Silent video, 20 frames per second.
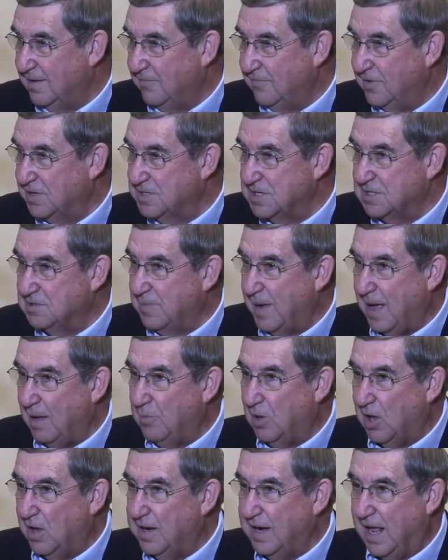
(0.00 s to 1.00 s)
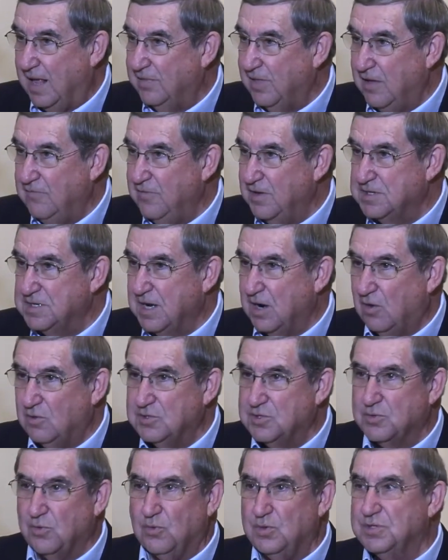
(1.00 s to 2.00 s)
visits Babylon, and they visit all
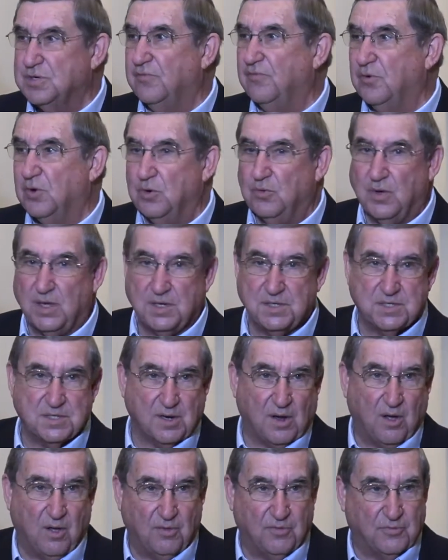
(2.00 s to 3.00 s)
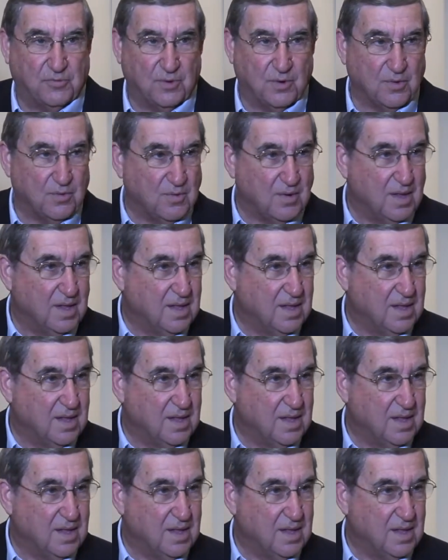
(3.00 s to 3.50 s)
sorts of ruins all through